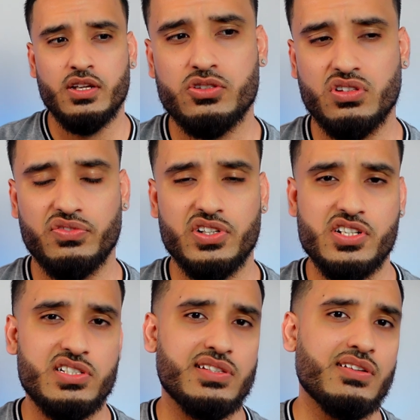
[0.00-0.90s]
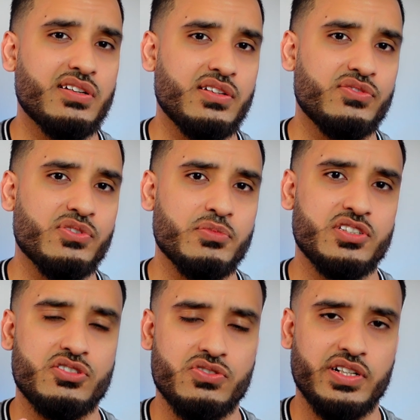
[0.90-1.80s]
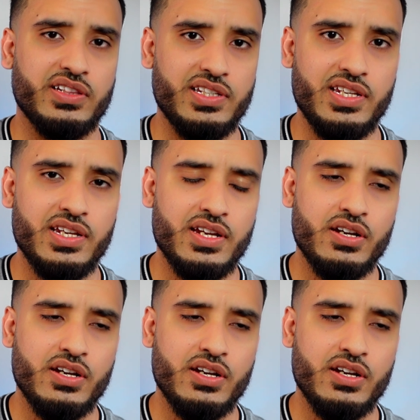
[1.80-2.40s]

So if you're just looking from a strictly